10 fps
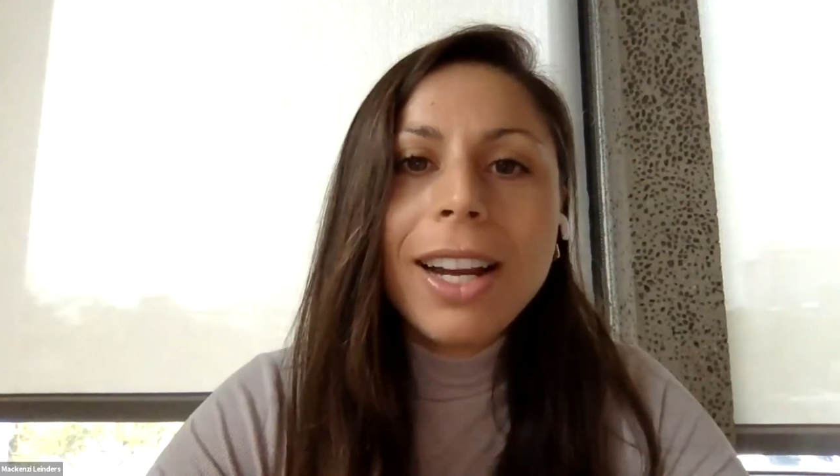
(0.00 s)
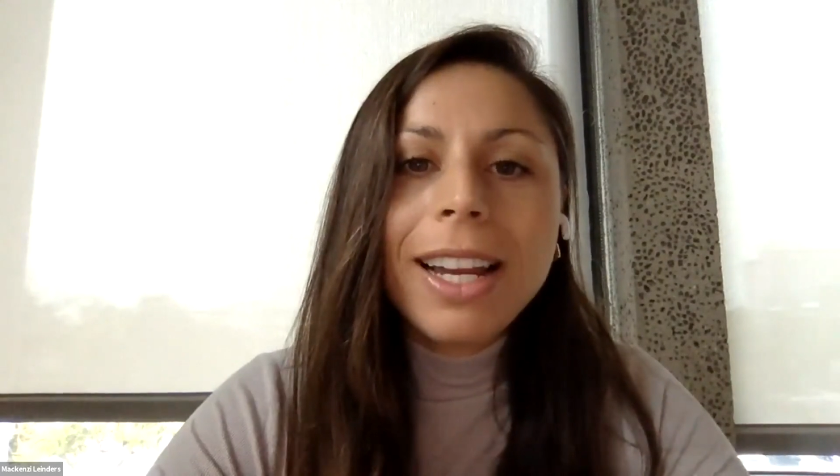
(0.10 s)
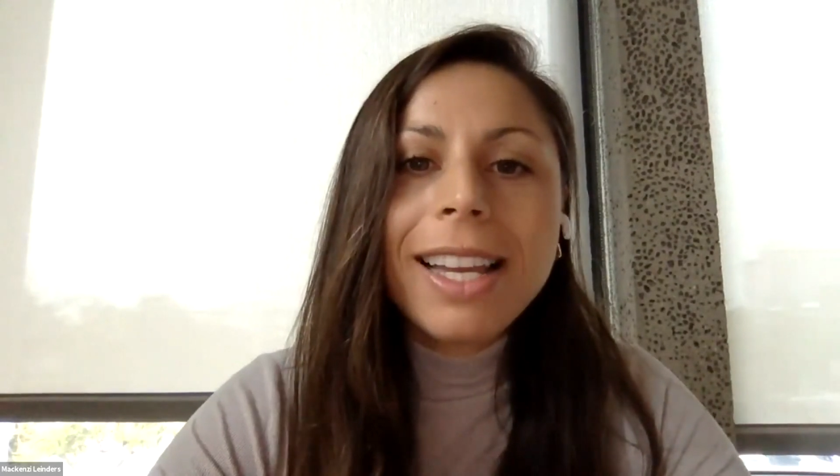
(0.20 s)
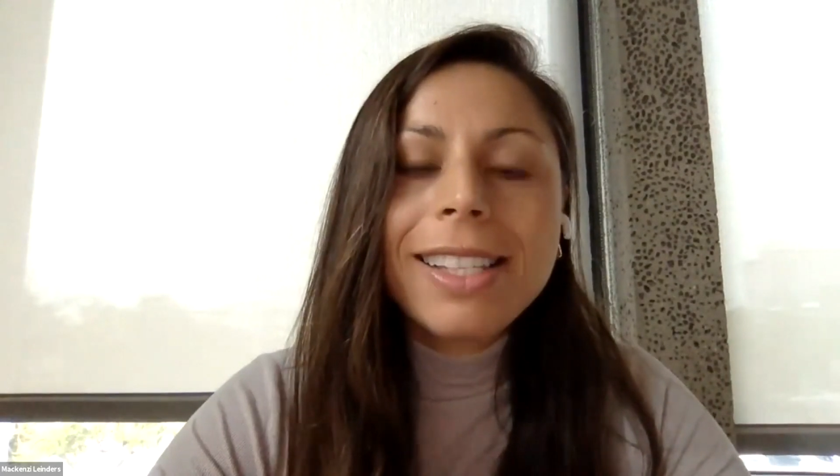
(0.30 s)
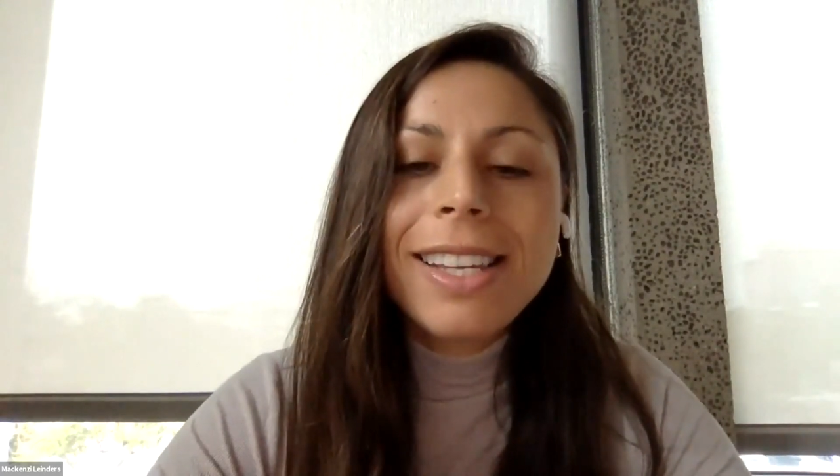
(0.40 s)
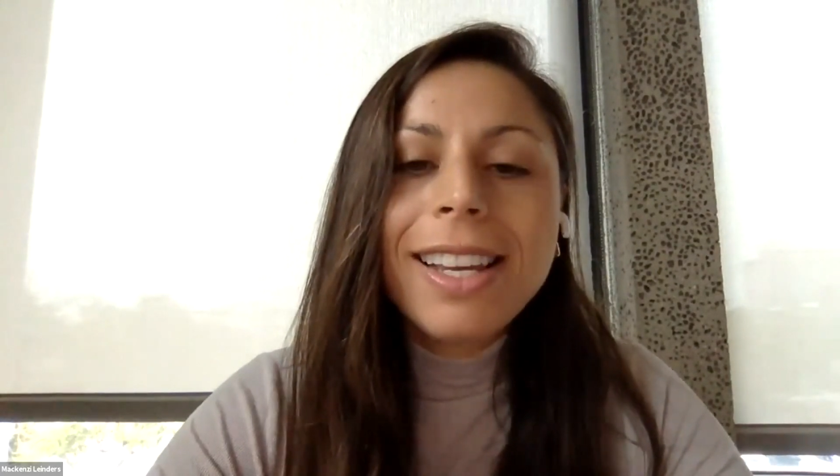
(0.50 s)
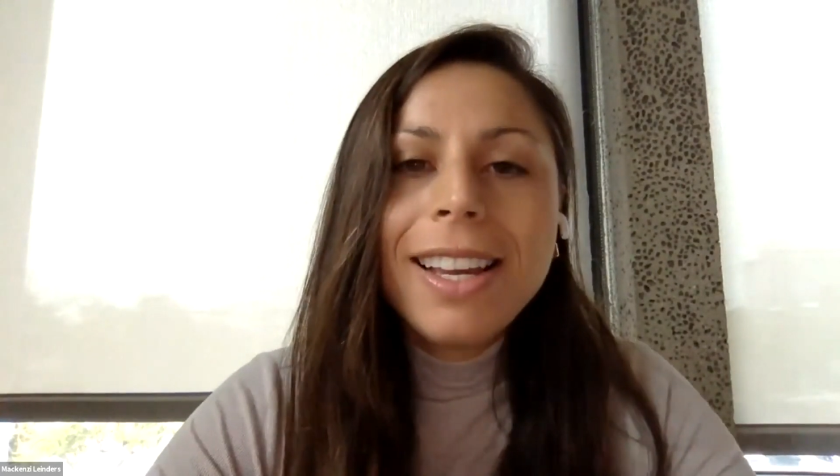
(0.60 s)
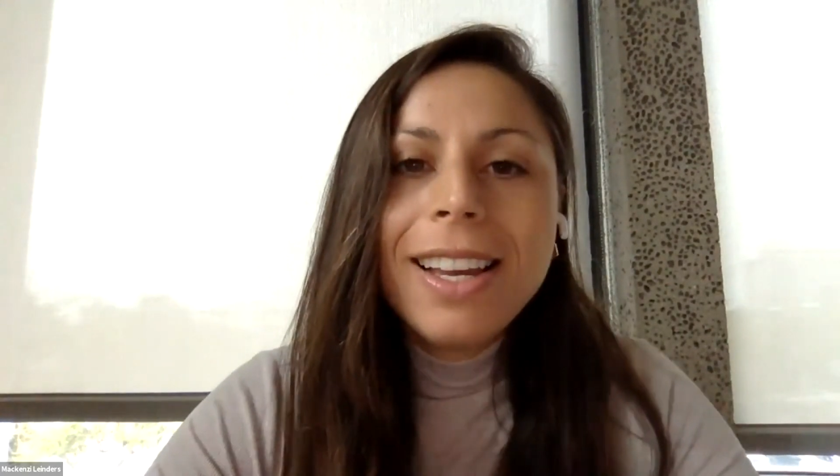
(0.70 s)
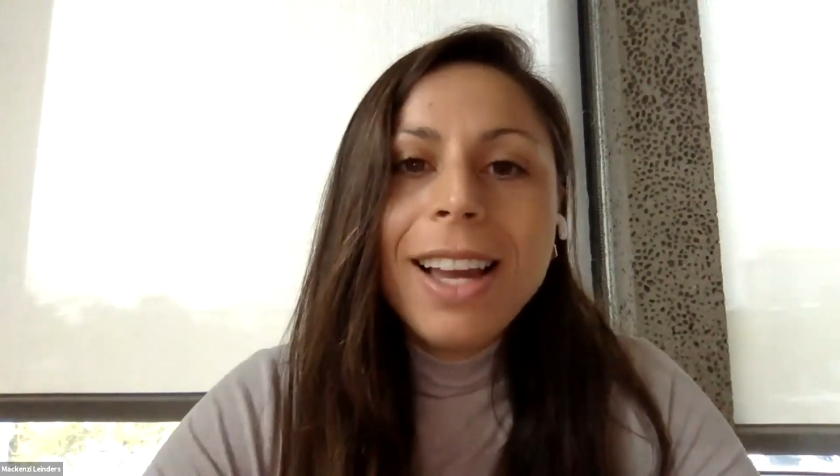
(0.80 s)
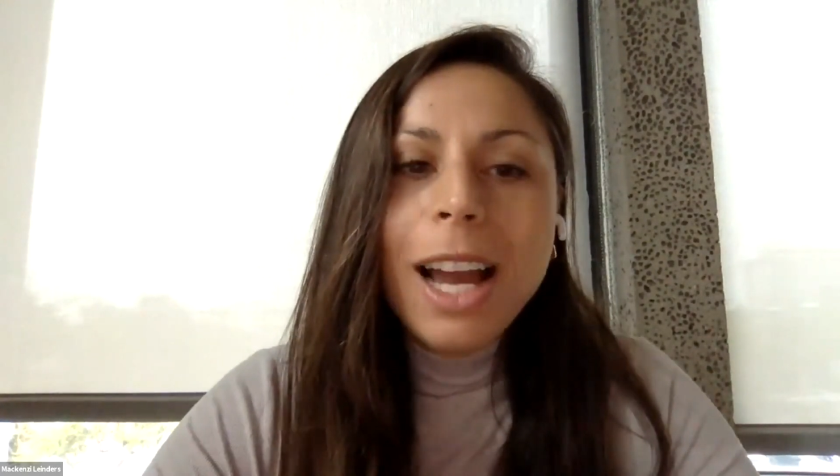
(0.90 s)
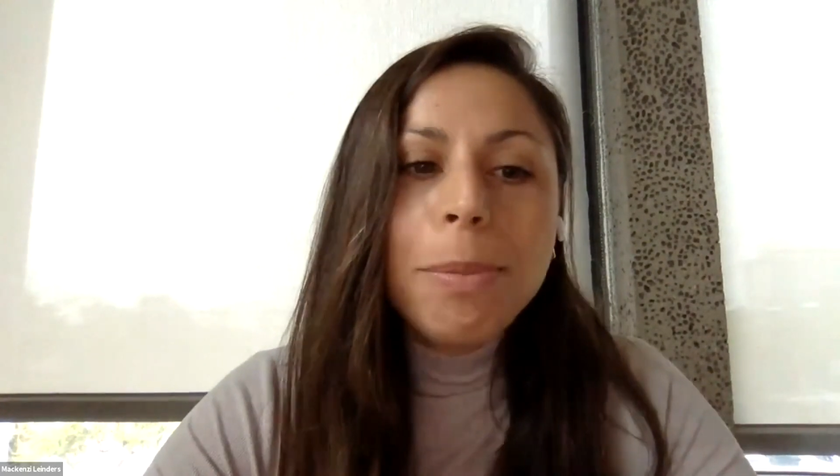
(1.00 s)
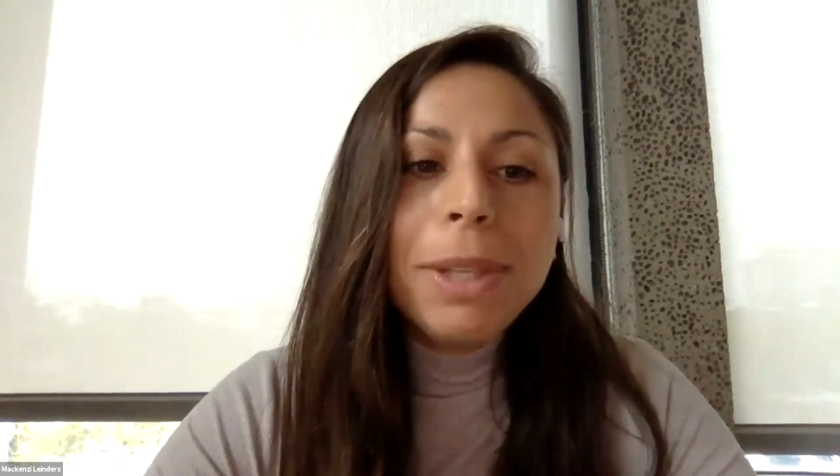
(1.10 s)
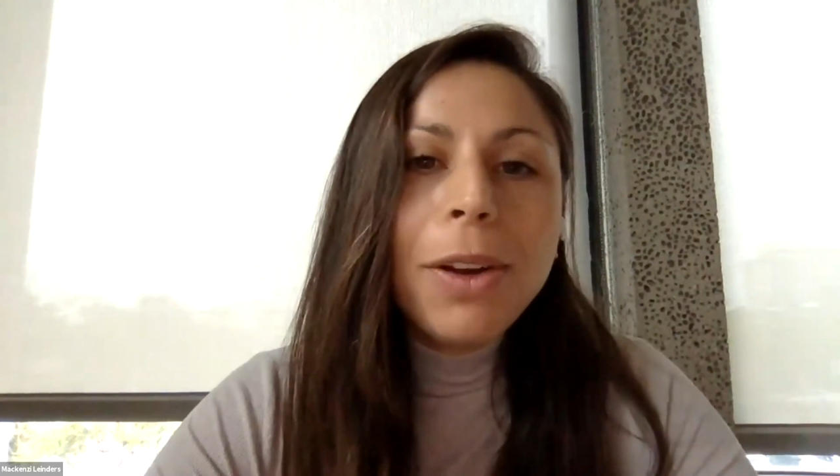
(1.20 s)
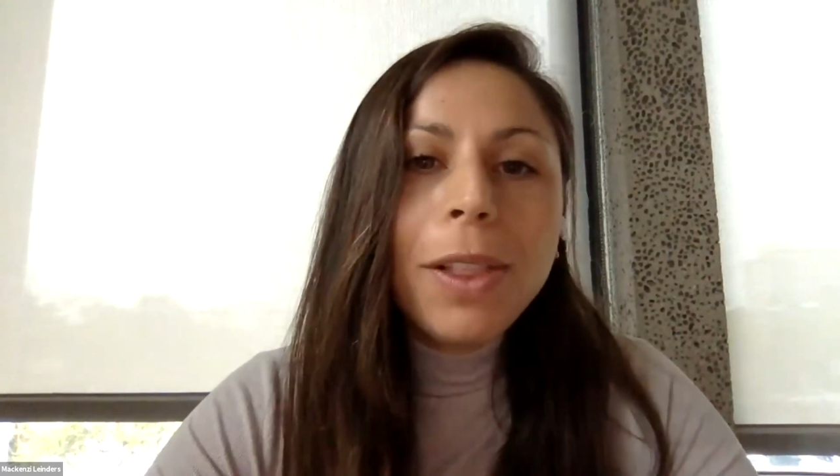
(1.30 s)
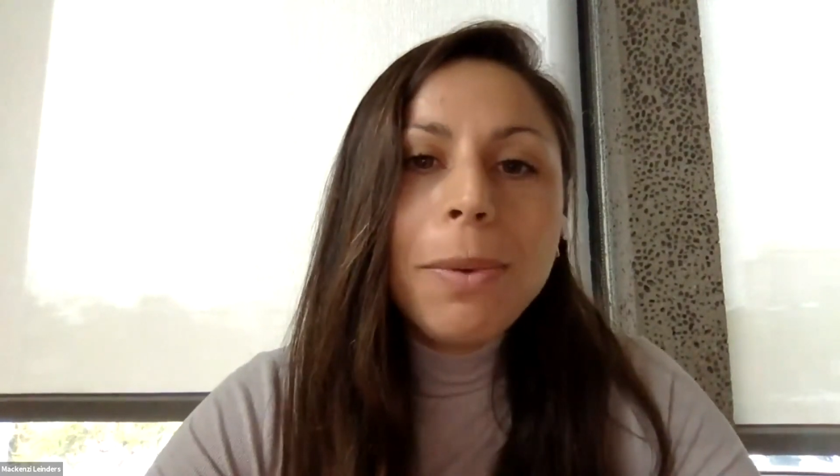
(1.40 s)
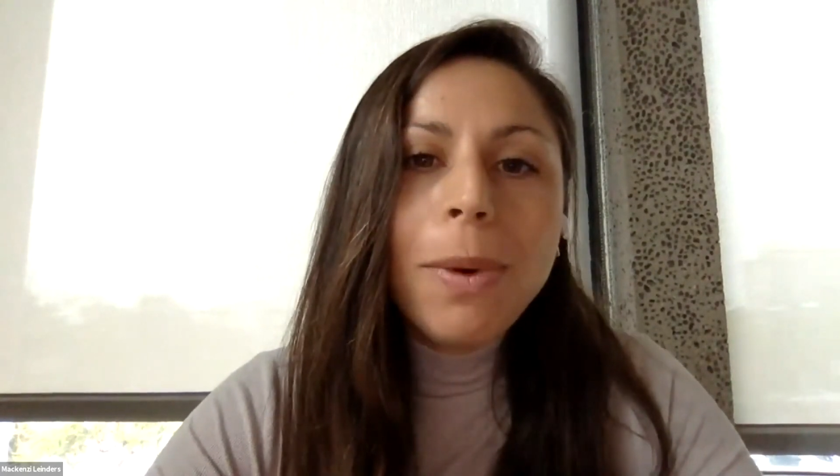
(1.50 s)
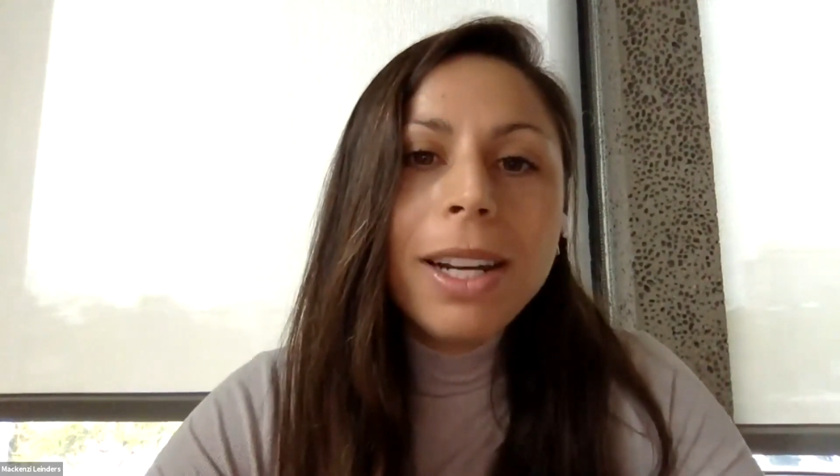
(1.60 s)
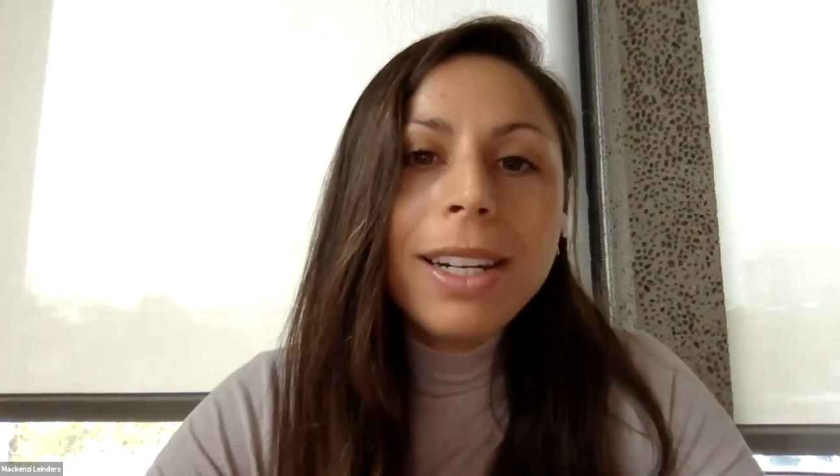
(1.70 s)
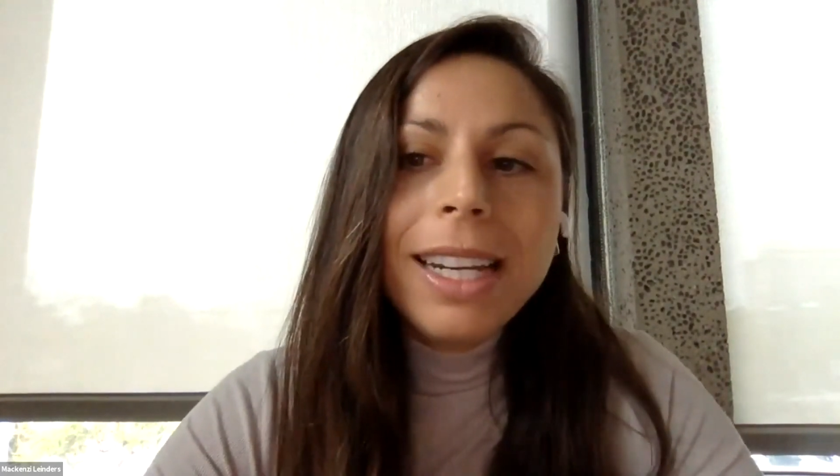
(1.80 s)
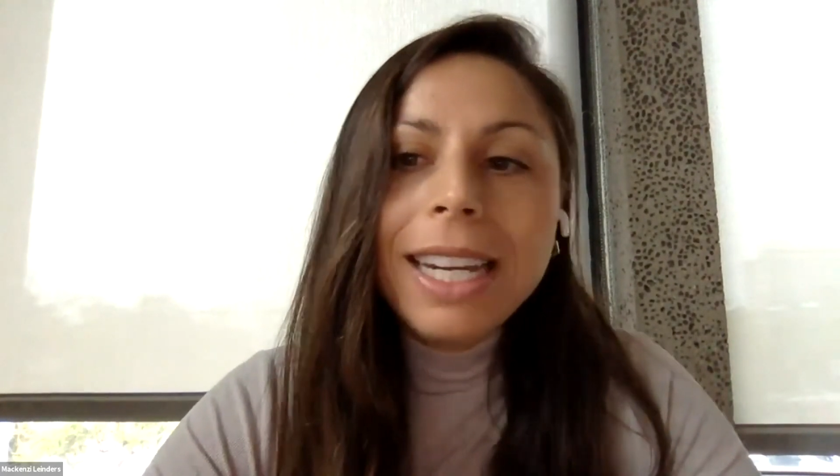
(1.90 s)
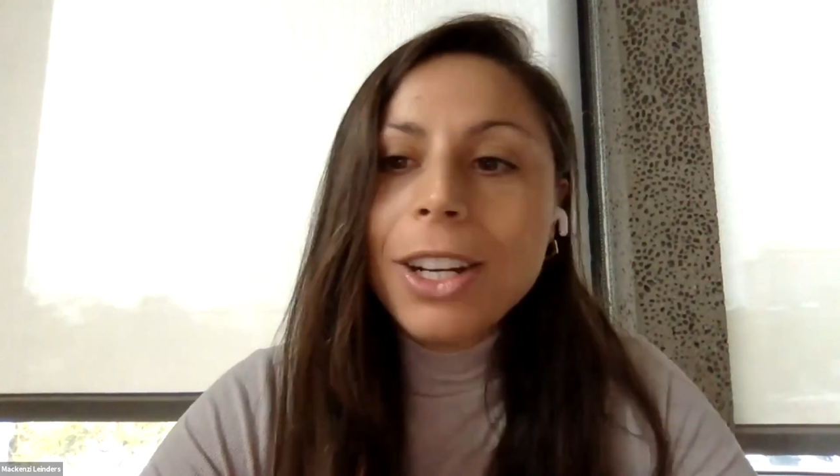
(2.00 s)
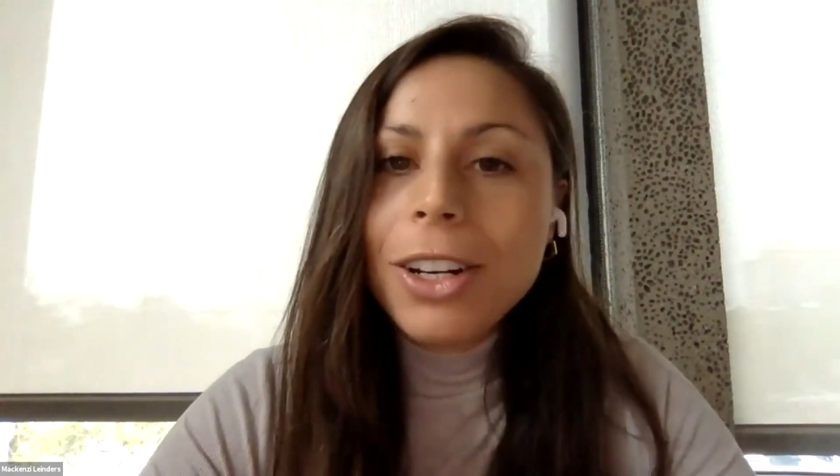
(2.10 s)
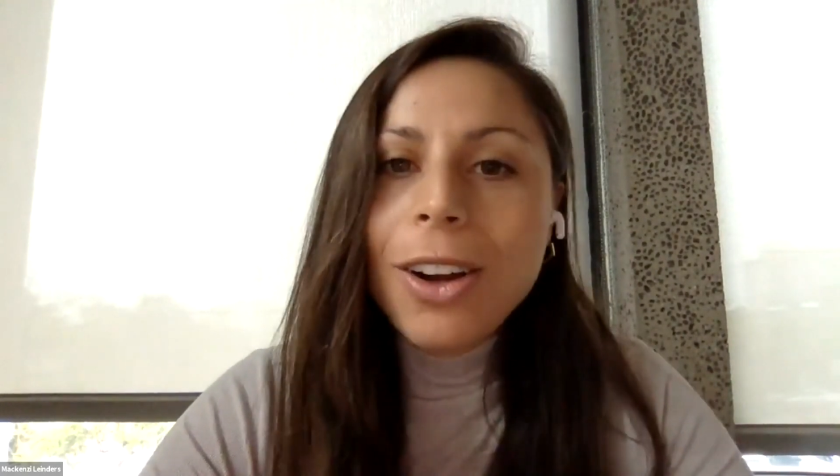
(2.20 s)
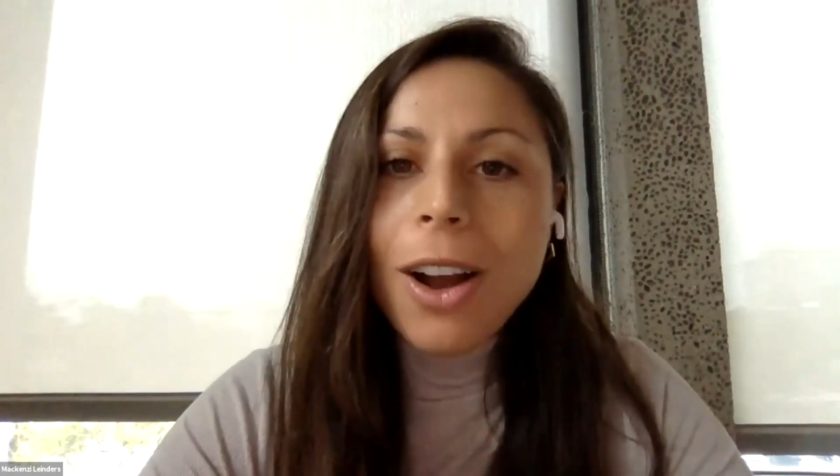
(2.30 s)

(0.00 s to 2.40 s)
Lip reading: I guess I'm the only one here